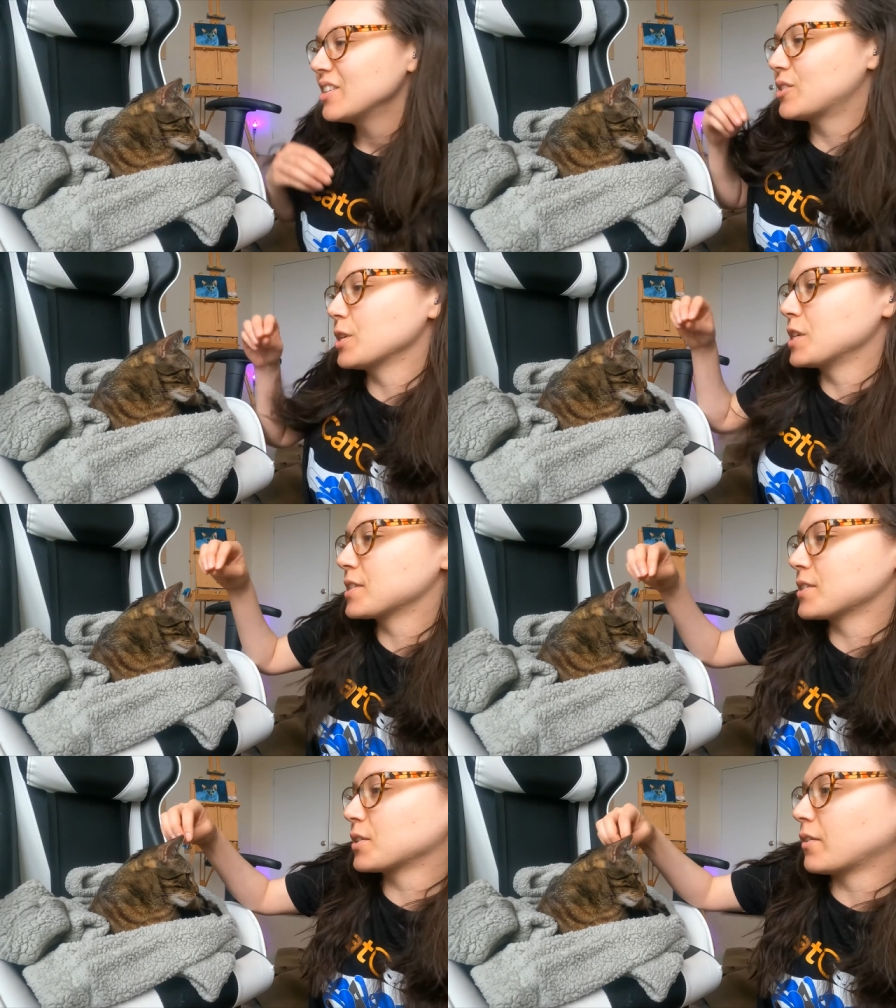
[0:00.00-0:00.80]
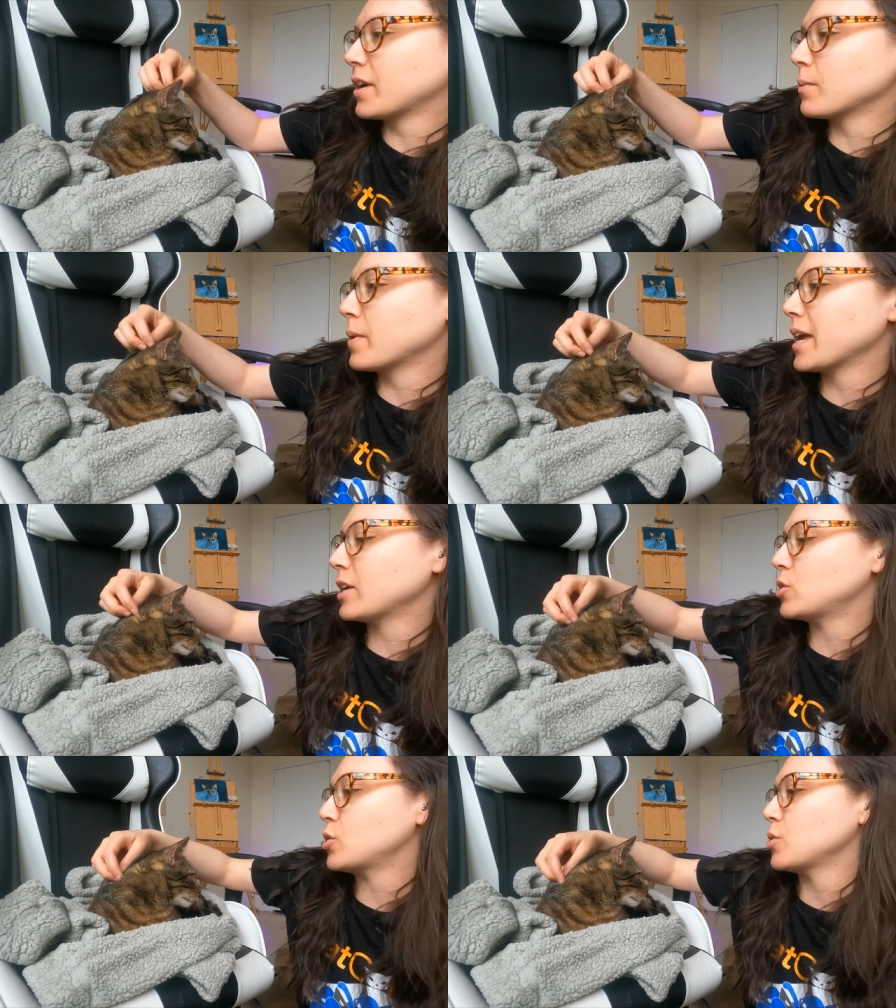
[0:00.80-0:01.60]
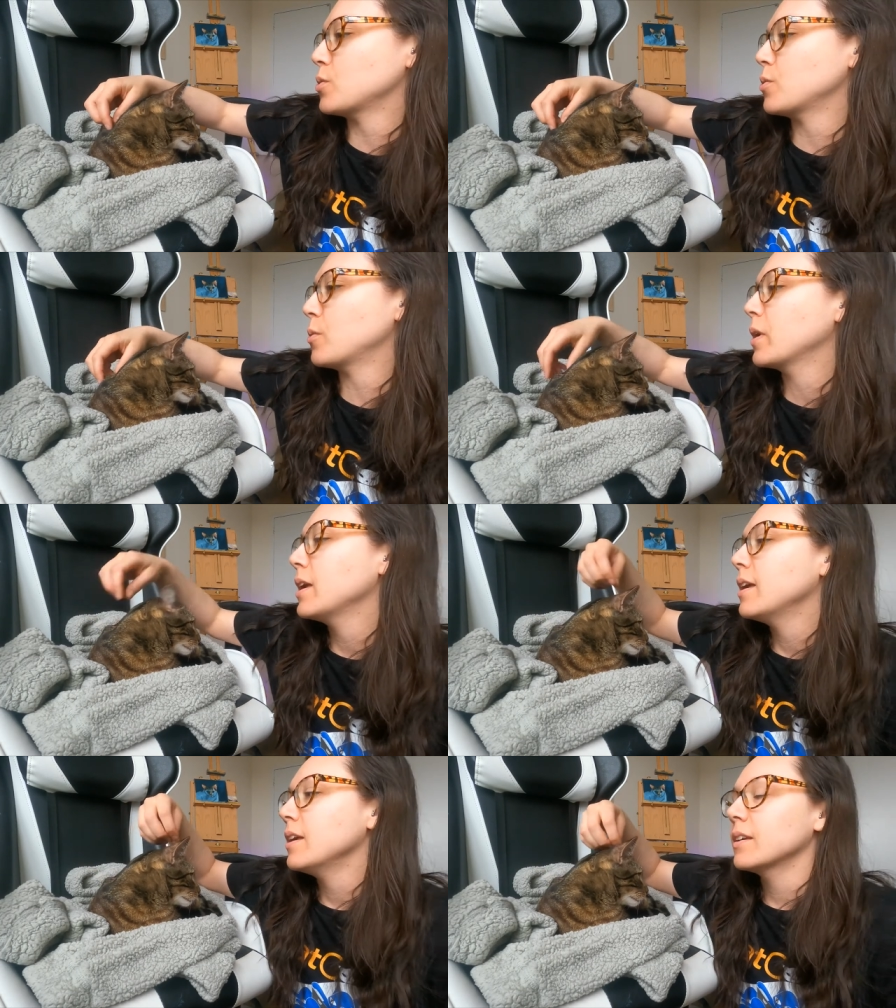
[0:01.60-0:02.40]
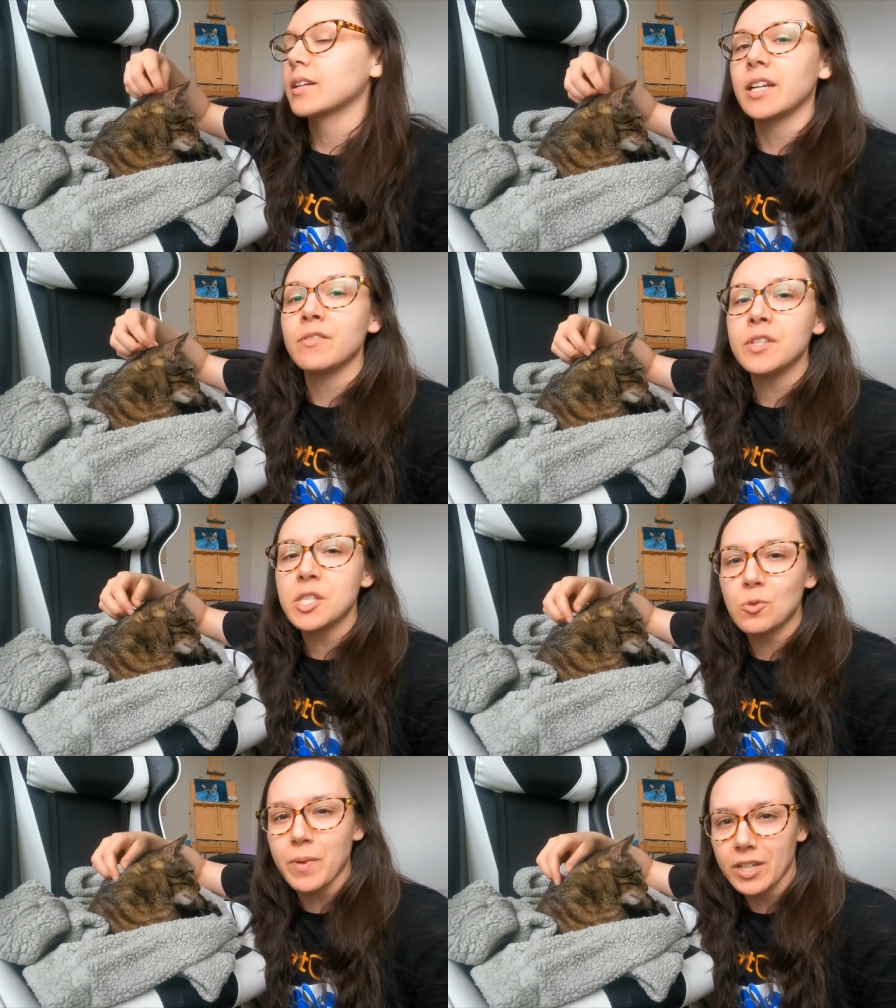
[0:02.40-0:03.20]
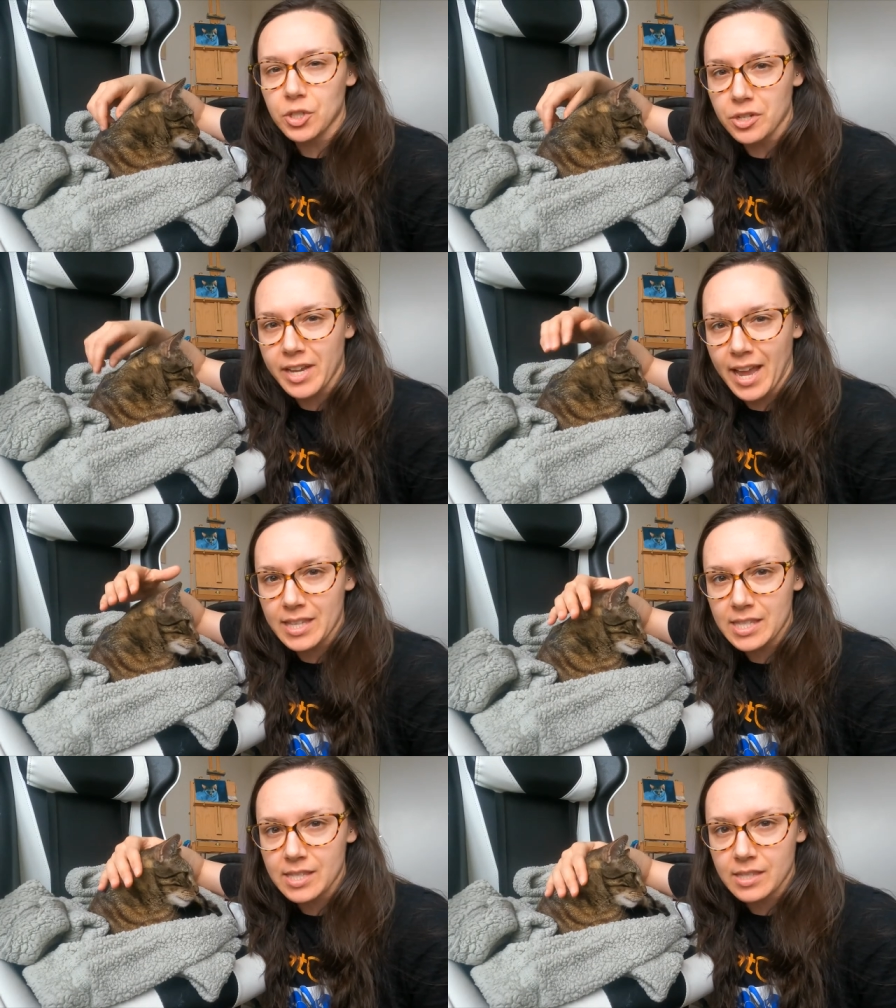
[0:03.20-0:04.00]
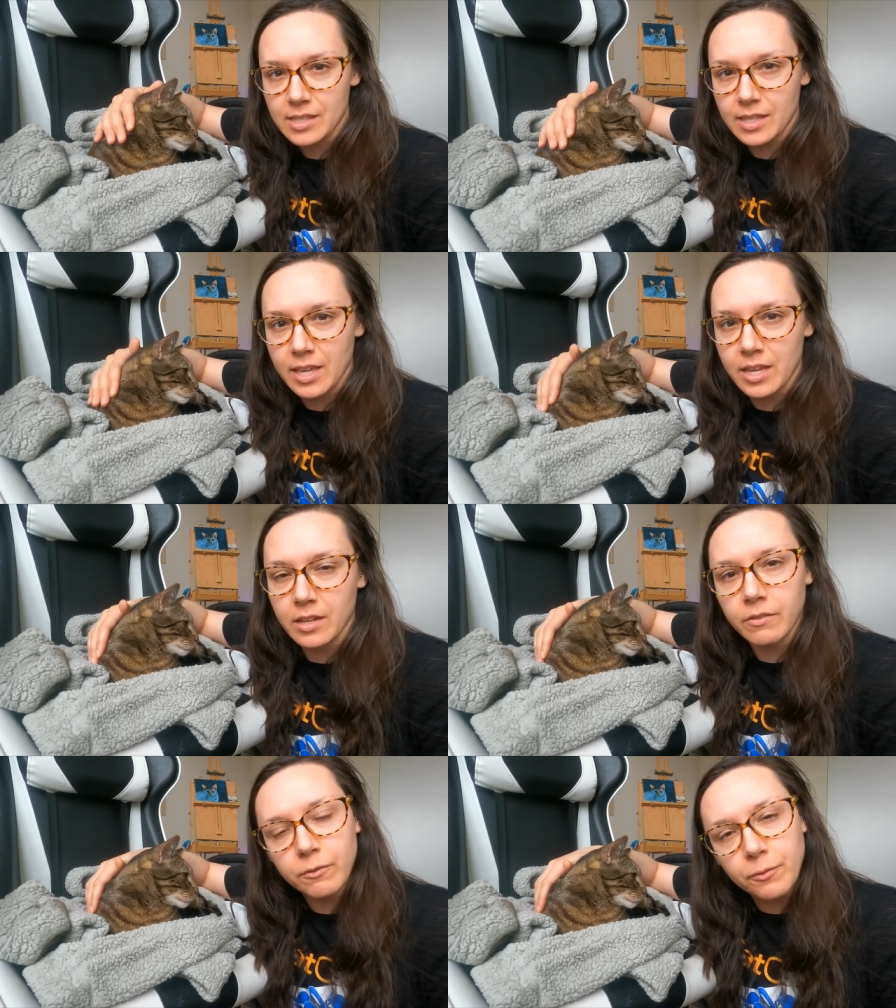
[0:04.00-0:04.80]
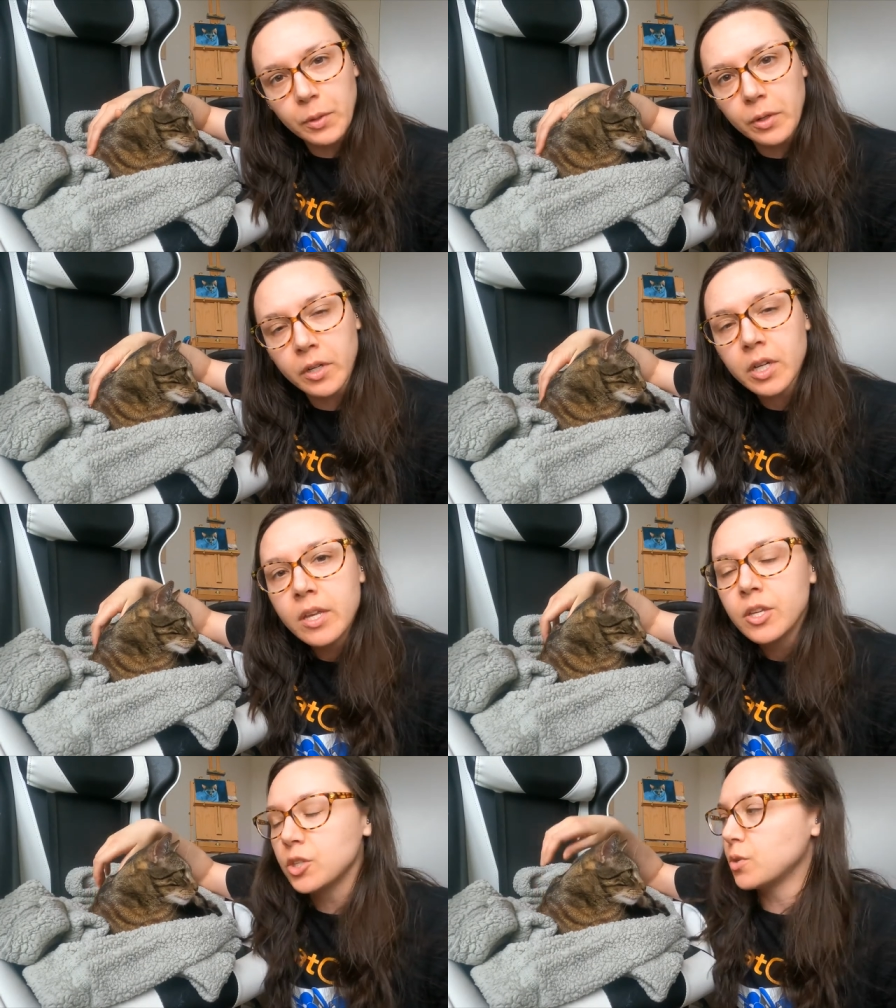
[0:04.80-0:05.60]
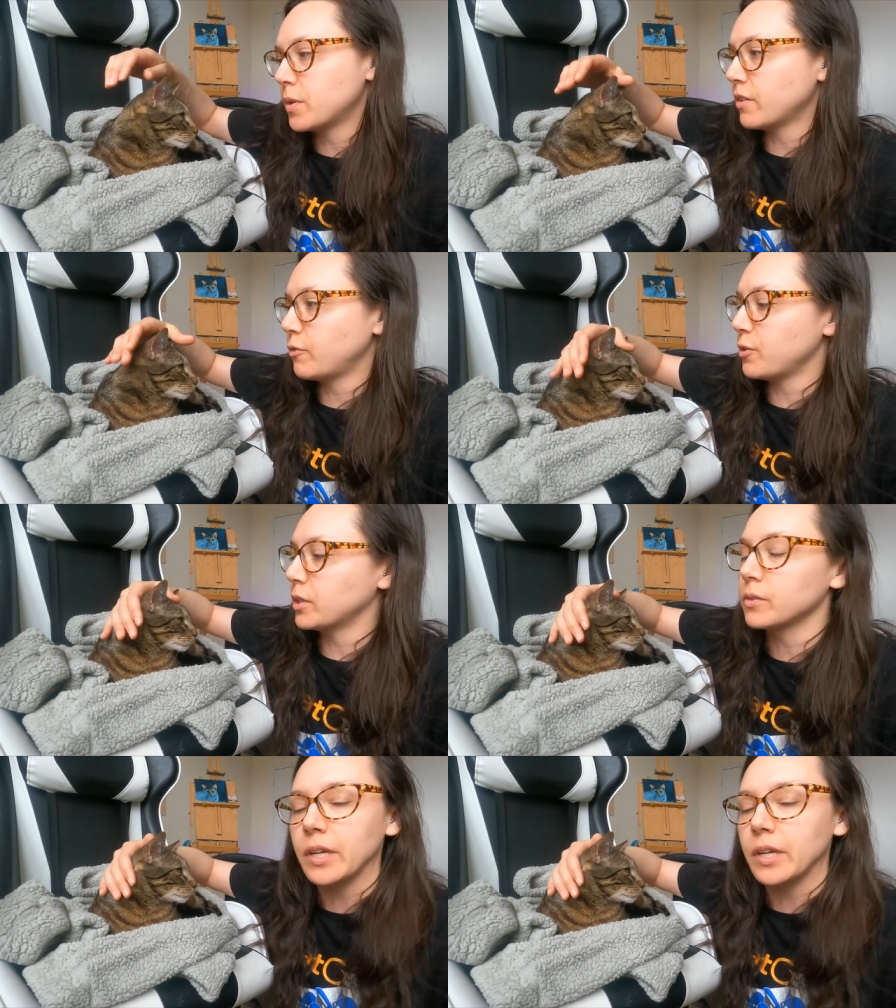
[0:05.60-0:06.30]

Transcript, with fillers: So this is a great way to kind of inspect your cat's skin and fur. You can feel